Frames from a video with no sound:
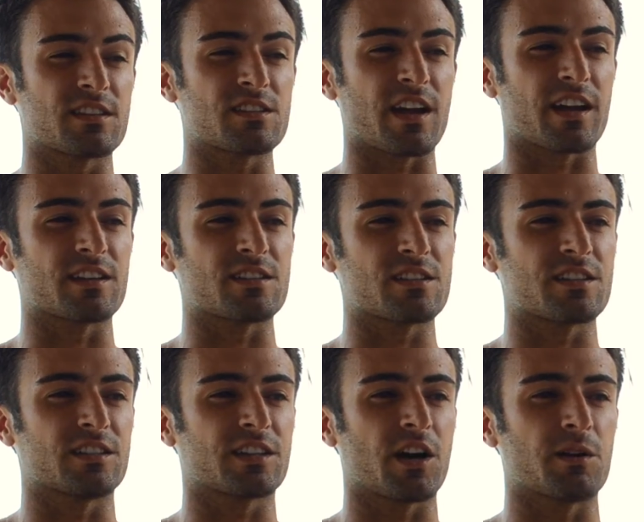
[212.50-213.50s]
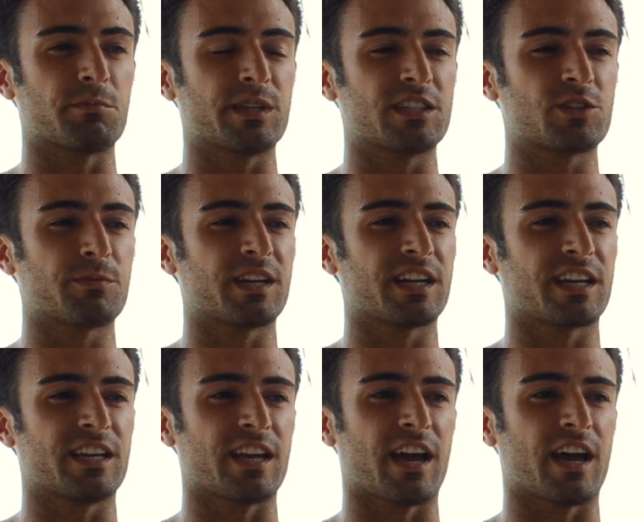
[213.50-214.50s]
the second Silicon Beach
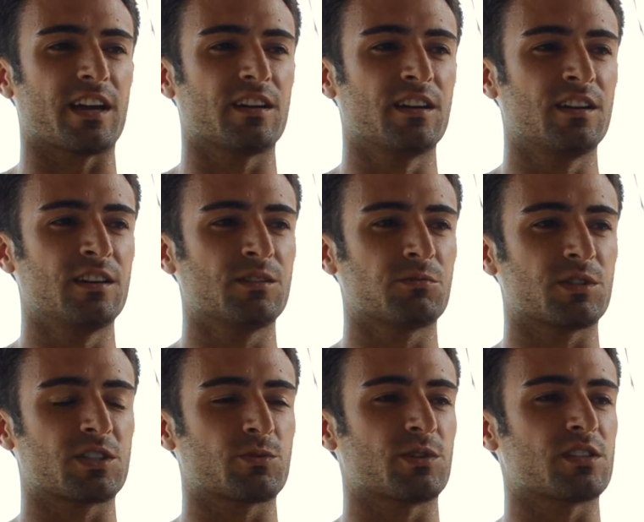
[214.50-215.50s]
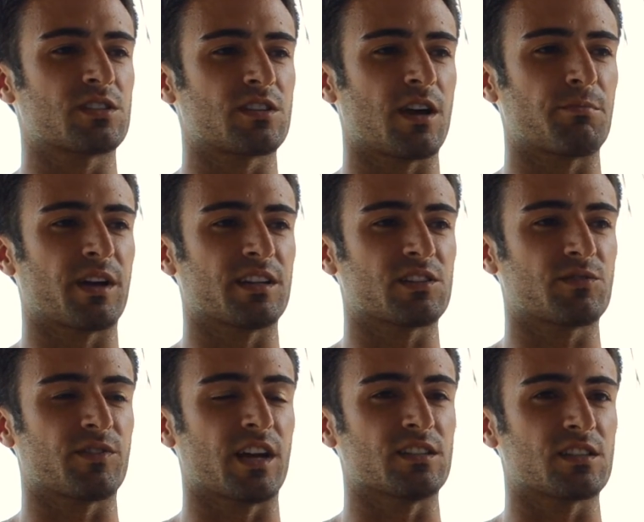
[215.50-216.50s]
meeting he had which was up at his
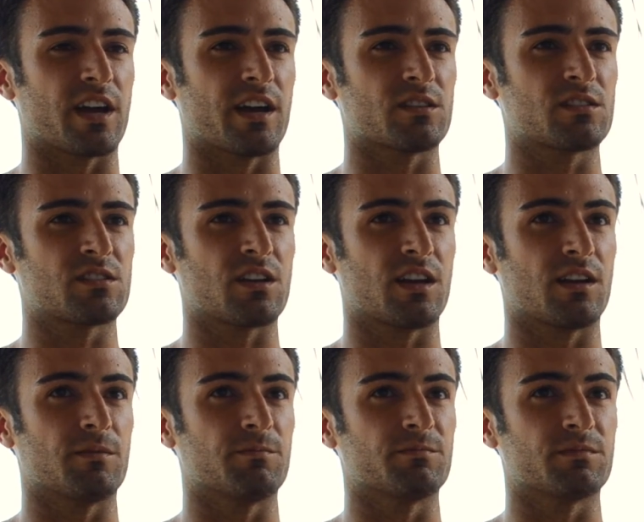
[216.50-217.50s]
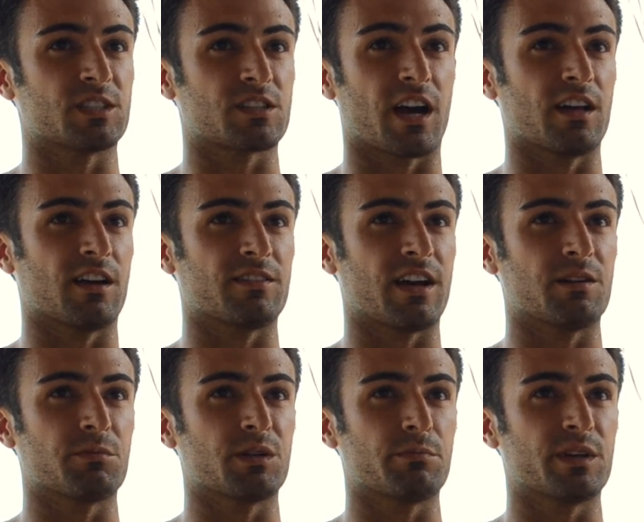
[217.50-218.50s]
friend's house. Um, the Skyloft
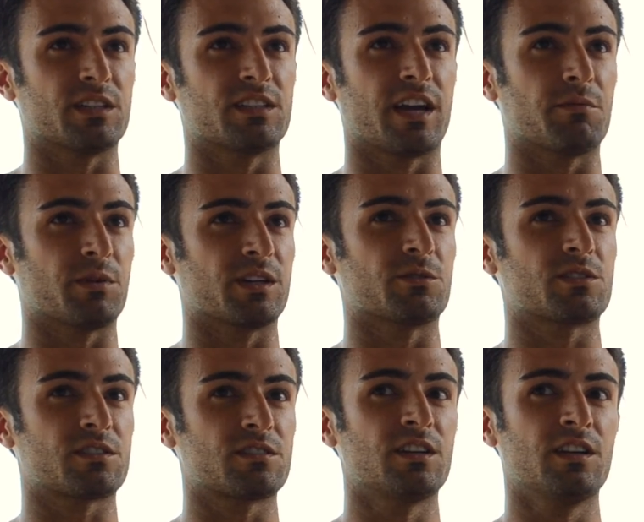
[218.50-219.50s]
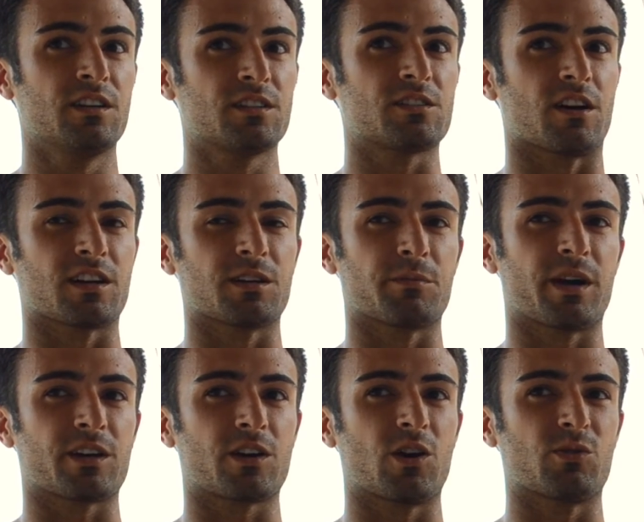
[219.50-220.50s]
hadn't been built yet, but he was talking
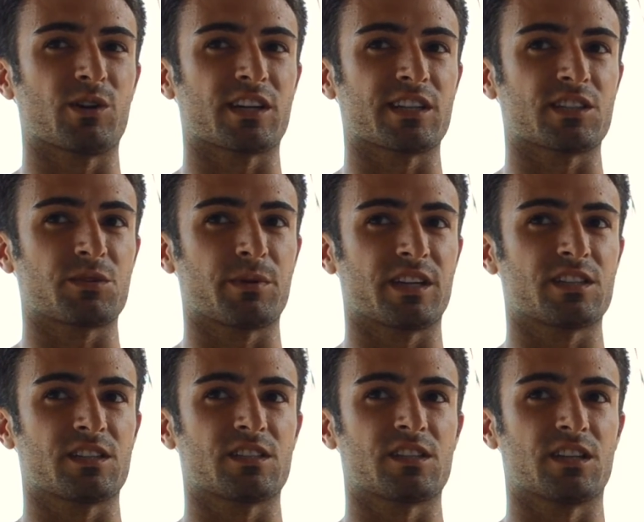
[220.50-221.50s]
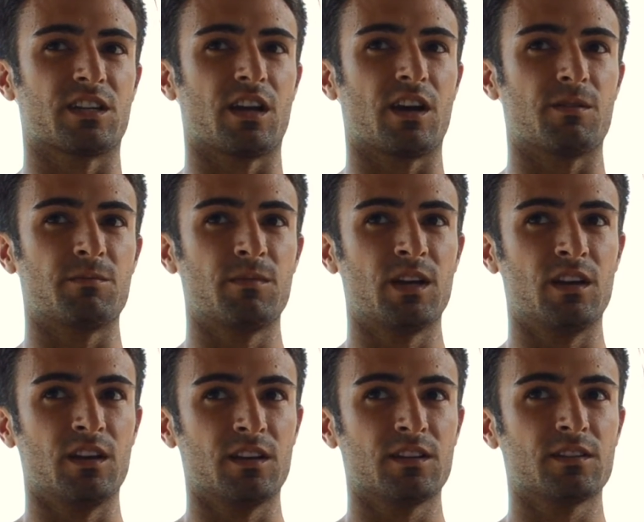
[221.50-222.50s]
about co-working spaces and um,
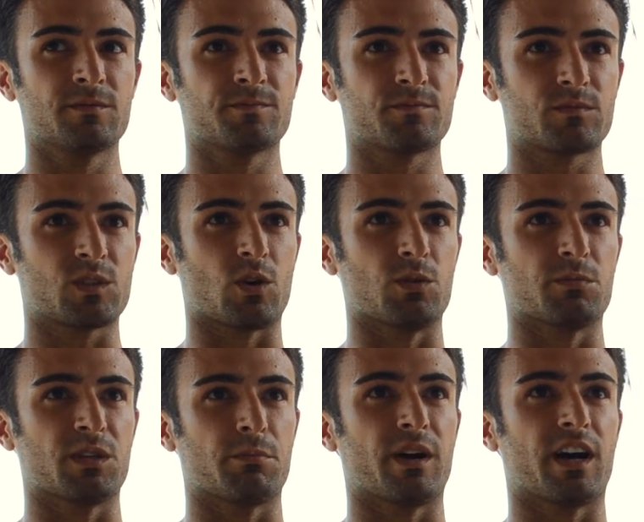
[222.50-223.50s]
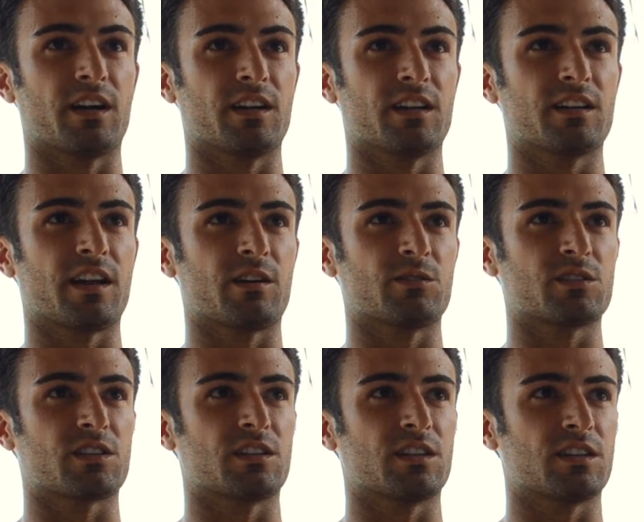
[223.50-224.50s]
told me about it, how
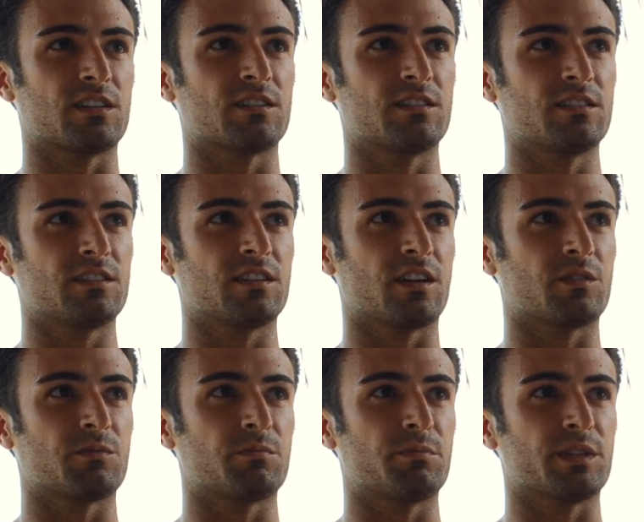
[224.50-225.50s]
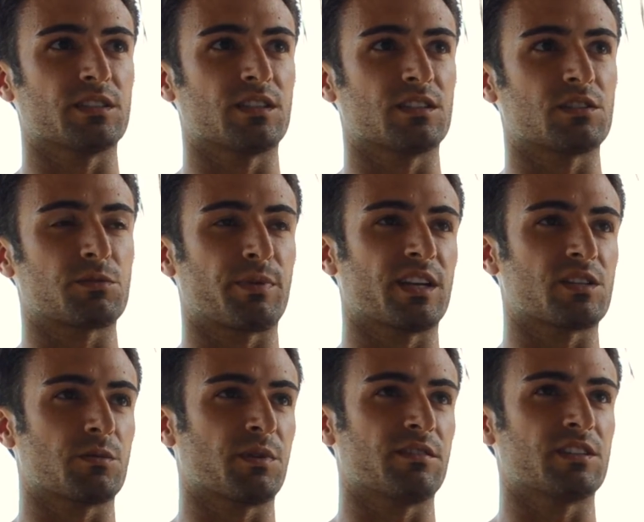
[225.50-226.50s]
he's gonna, you know, build the
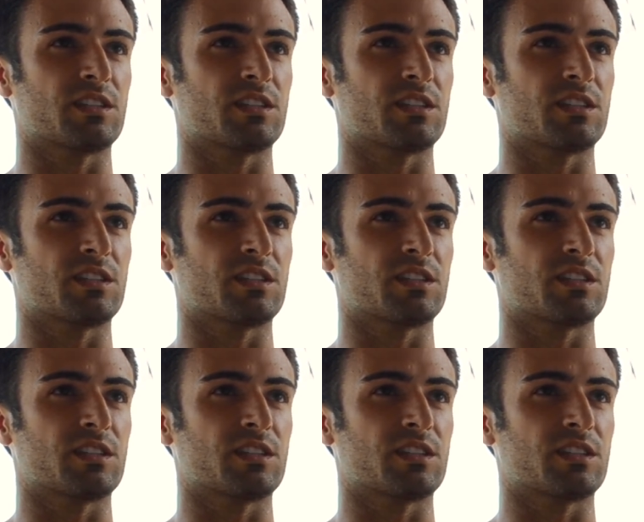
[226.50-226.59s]
space above